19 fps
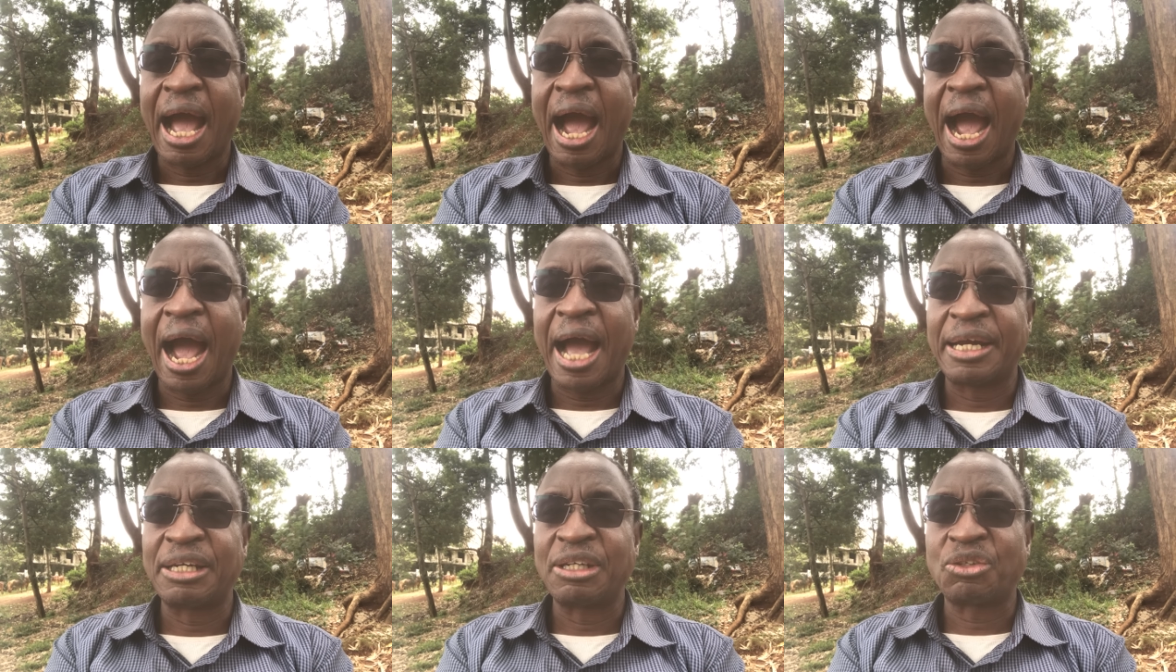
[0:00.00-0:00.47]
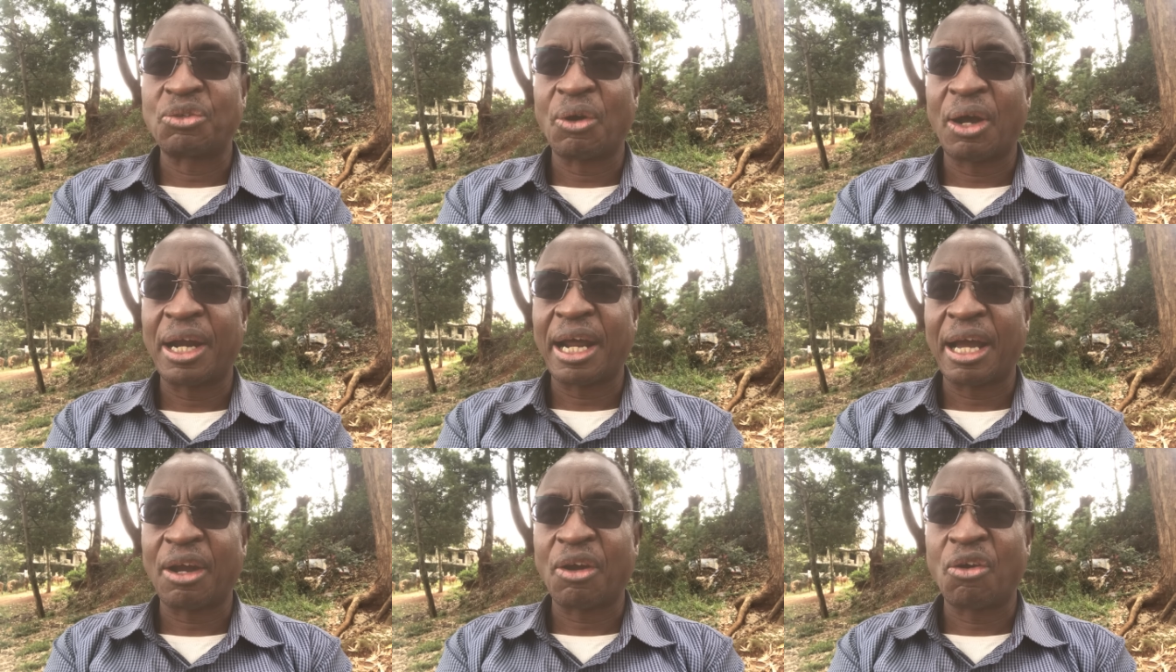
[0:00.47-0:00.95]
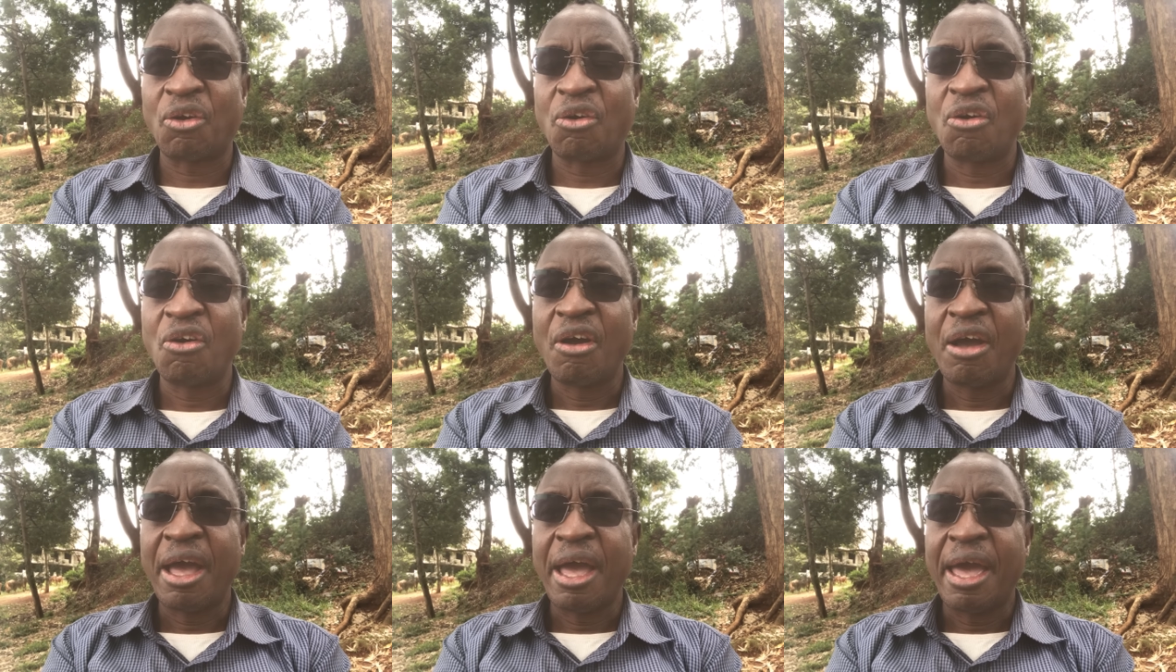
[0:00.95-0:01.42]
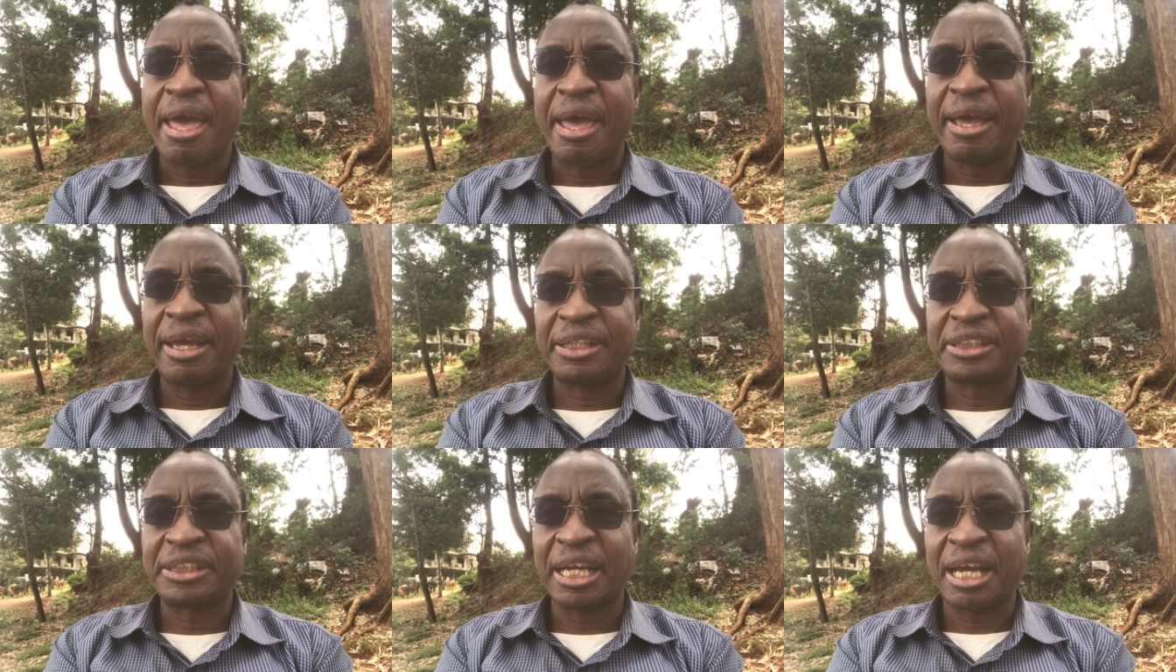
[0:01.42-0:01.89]
had to undergo
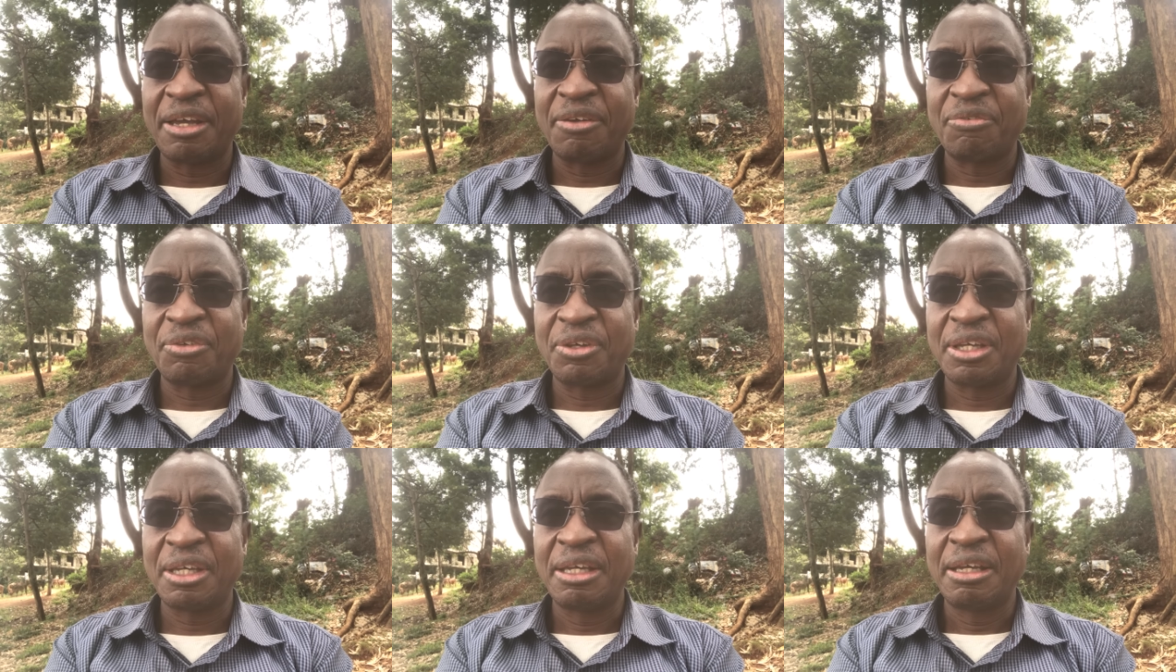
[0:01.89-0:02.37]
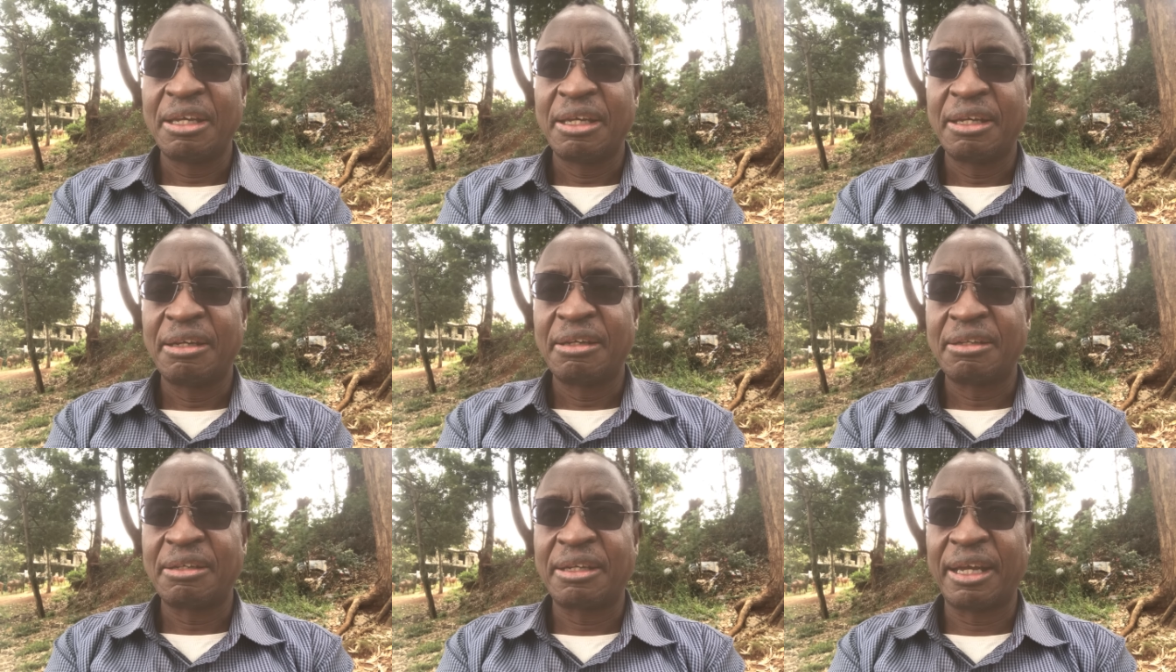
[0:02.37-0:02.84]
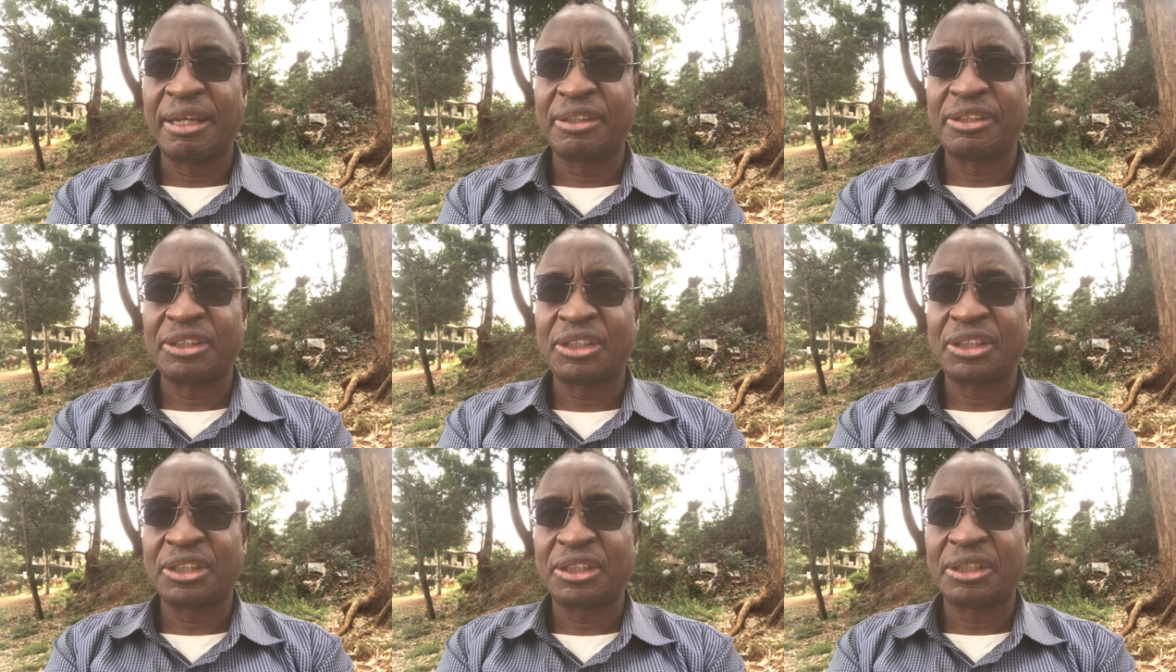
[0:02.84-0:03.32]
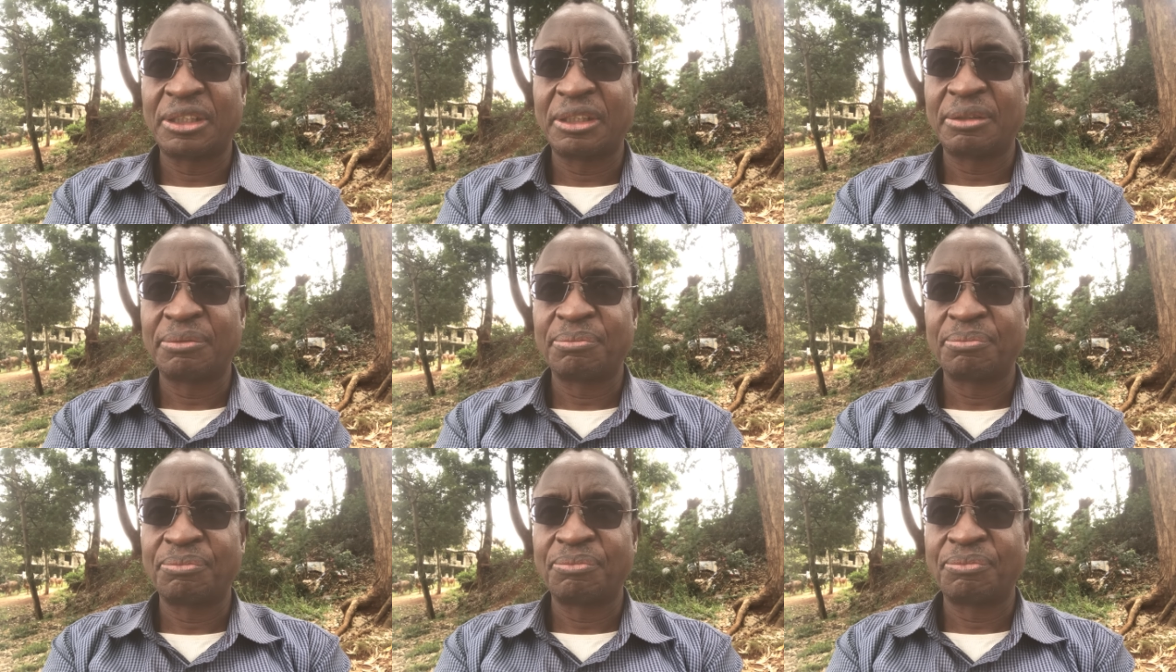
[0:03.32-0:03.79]
HIV tests.